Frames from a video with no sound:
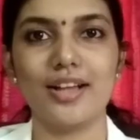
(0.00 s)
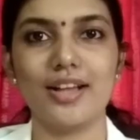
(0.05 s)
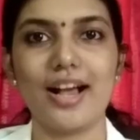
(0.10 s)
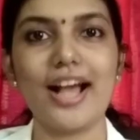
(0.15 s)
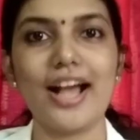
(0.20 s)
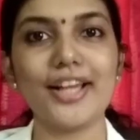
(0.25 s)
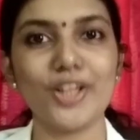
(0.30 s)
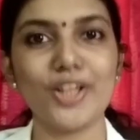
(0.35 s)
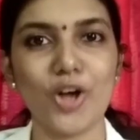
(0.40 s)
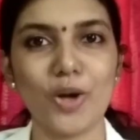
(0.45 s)

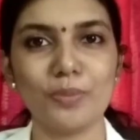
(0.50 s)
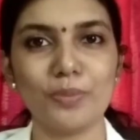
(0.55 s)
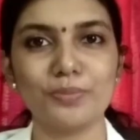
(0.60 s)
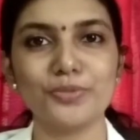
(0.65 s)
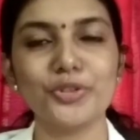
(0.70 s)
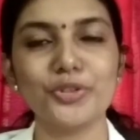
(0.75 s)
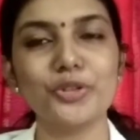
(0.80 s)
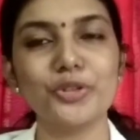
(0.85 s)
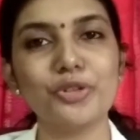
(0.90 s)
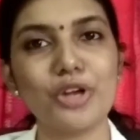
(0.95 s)
I hope
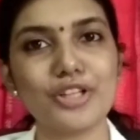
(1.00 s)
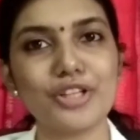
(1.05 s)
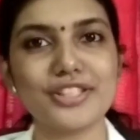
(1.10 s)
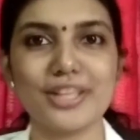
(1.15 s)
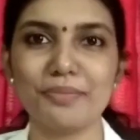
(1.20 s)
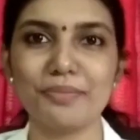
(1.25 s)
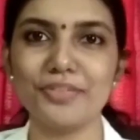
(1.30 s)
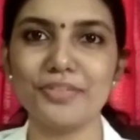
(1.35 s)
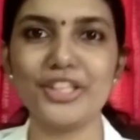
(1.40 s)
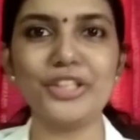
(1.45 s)
you got
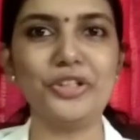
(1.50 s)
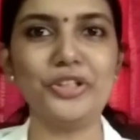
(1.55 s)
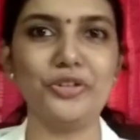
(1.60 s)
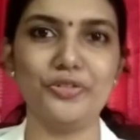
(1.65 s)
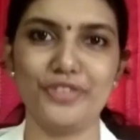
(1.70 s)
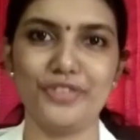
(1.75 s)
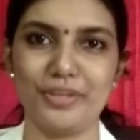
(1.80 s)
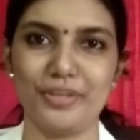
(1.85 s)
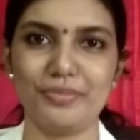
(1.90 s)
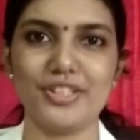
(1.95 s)
something new
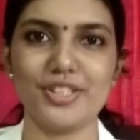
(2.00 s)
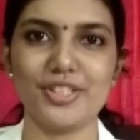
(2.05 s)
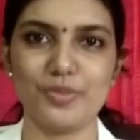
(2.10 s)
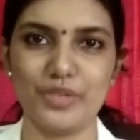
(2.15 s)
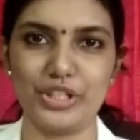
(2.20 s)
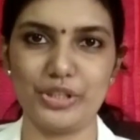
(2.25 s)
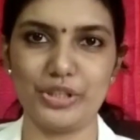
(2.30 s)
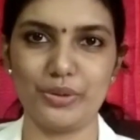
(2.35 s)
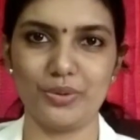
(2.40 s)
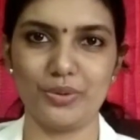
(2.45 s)
from this
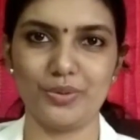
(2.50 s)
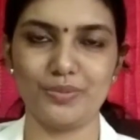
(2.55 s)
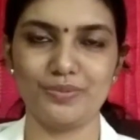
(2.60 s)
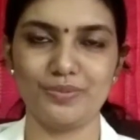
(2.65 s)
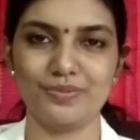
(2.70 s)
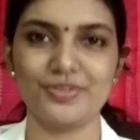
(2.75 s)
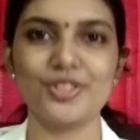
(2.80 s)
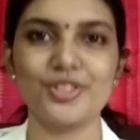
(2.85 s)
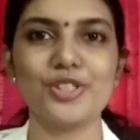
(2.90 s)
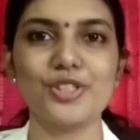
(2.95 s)
video.
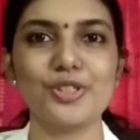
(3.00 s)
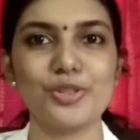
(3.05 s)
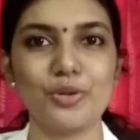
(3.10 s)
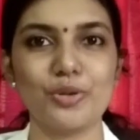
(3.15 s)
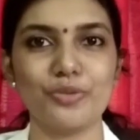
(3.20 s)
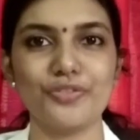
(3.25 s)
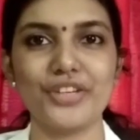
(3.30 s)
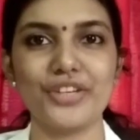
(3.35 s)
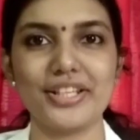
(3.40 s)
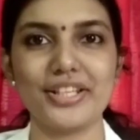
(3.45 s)
So
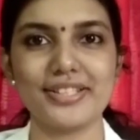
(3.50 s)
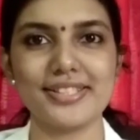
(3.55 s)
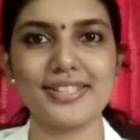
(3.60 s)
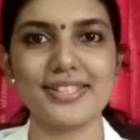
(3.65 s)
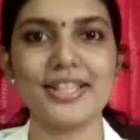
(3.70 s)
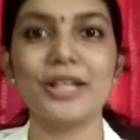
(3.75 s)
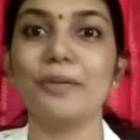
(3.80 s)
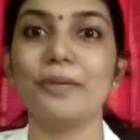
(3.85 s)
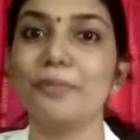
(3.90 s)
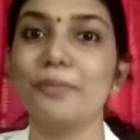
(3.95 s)
friends,
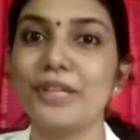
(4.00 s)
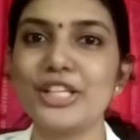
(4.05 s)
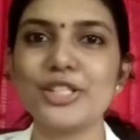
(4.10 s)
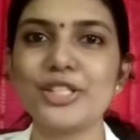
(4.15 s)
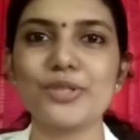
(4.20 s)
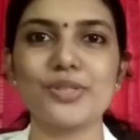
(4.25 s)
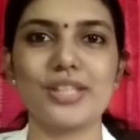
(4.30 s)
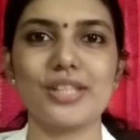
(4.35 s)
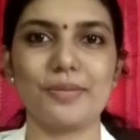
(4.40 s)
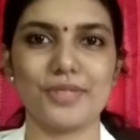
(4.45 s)
please
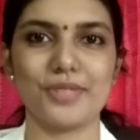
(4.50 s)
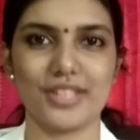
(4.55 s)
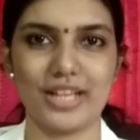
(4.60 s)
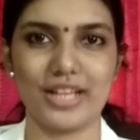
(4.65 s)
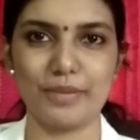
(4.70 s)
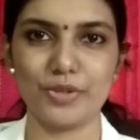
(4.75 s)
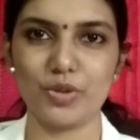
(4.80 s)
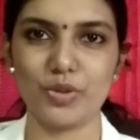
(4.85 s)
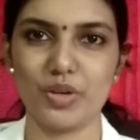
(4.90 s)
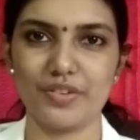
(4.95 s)
do
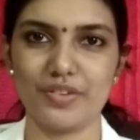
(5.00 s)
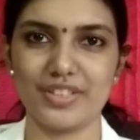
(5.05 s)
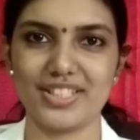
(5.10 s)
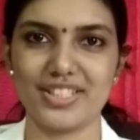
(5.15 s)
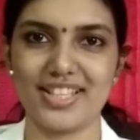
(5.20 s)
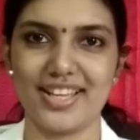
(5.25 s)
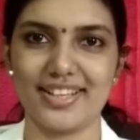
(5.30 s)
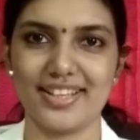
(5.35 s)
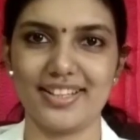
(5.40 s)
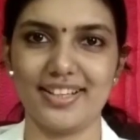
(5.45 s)
subscribe to our
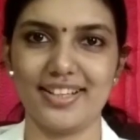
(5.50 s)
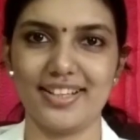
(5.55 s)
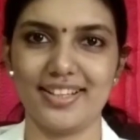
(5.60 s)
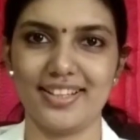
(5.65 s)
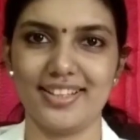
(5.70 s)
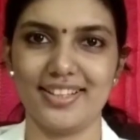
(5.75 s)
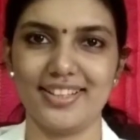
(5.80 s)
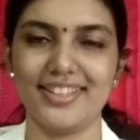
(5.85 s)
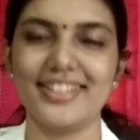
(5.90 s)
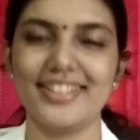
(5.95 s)
channel.
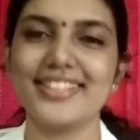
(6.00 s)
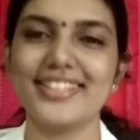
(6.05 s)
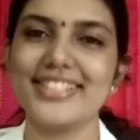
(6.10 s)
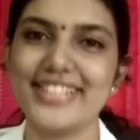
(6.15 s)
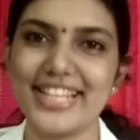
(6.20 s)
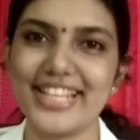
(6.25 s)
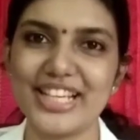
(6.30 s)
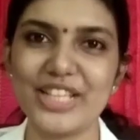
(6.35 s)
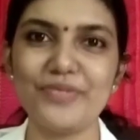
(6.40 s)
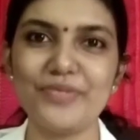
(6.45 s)

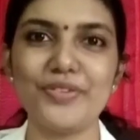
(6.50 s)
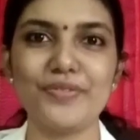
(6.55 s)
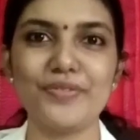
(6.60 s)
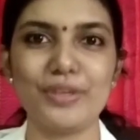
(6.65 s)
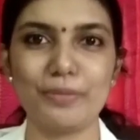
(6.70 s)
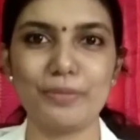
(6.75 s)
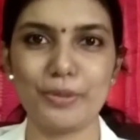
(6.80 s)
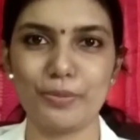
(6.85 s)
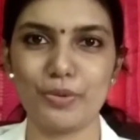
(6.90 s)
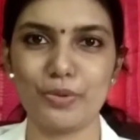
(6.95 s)
Daily we will
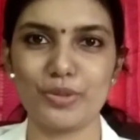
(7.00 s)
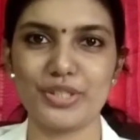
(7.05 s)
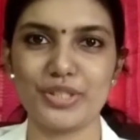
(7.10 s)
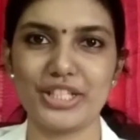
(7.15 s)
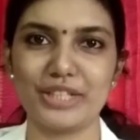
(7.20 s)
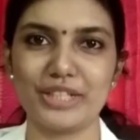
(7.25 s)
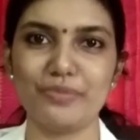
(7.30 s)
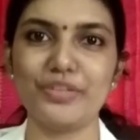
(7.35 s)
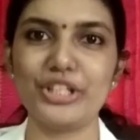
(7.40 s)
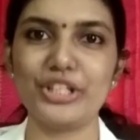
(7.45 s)
be
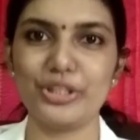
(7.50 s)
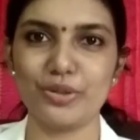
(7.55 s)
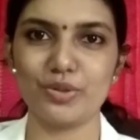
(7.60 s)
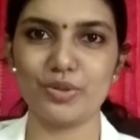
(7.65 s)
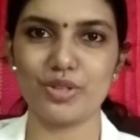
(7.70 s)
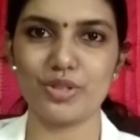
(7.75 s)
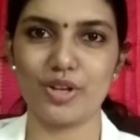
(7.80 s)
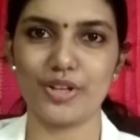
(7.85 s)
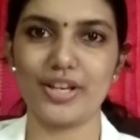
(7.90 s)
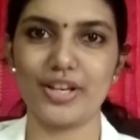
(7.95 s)
posting videos
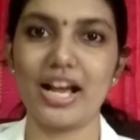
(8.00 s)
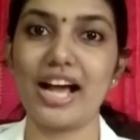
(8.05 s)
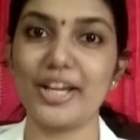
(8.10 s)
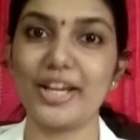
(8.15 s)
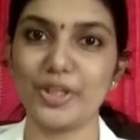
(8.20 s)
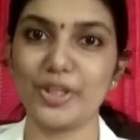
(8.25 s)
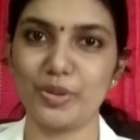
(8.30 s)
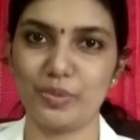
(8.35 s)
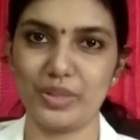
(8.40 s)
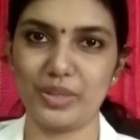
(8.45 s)
on
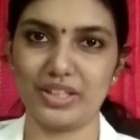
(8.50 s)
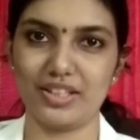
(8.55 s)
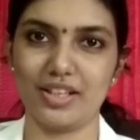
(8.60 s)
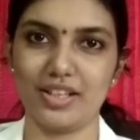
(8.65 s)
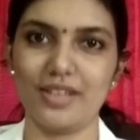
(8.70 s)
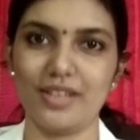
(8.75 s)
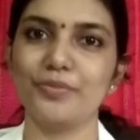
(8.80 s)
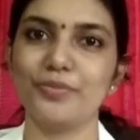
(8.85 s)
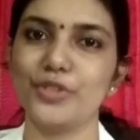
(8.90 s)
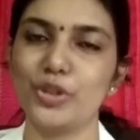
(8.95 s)
Ayurveda,
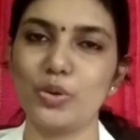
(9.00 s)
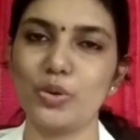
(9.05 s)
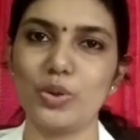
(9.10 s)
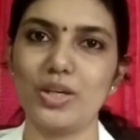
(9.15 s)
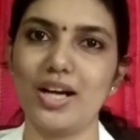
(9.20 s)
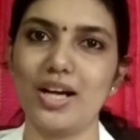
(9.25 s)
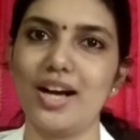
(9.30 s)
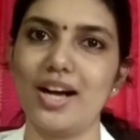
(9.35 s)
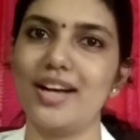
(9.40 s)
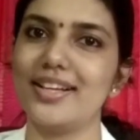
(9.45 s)

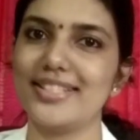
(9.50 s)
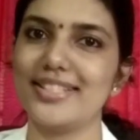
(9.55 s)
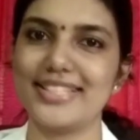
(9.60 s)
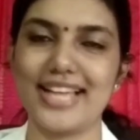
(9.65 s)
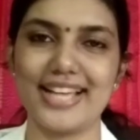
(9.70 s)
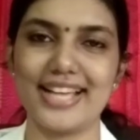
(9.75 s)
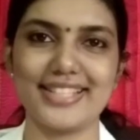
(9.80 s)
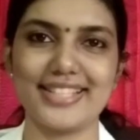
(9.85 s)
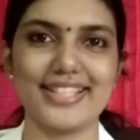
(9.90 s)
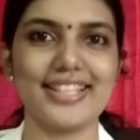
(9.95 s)
yoga,
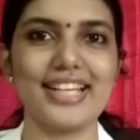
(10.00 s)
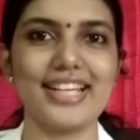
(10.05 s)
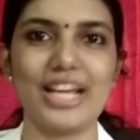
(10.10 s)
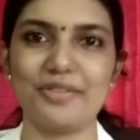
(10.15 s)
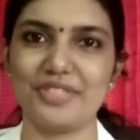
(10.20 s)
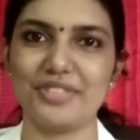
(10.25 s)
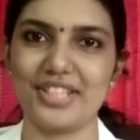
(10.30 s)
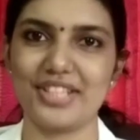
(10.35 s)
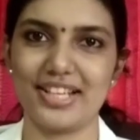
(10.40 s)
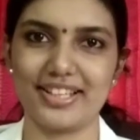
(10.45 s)
diet and
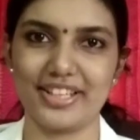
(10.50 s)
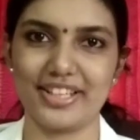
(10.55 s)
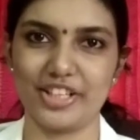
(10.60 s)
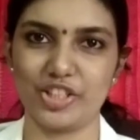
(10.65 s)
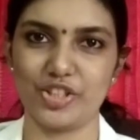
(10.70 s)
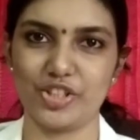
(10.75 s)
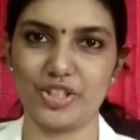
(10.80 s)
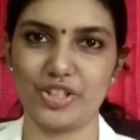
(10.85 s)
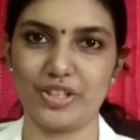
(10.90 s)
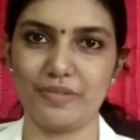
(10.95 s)
lifestyle
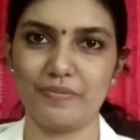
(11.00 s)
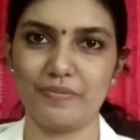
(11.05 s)
correction.